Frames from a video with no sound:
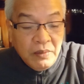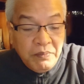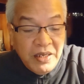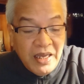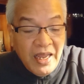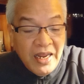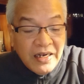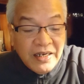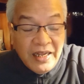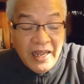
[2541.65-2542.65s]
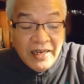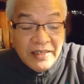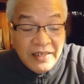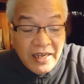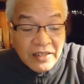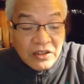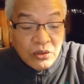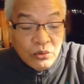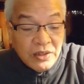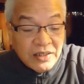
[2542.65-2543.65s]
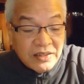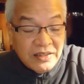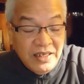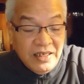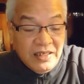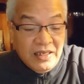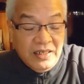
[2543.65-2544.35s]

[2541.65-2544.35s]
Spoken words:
be angry and yet do not sin.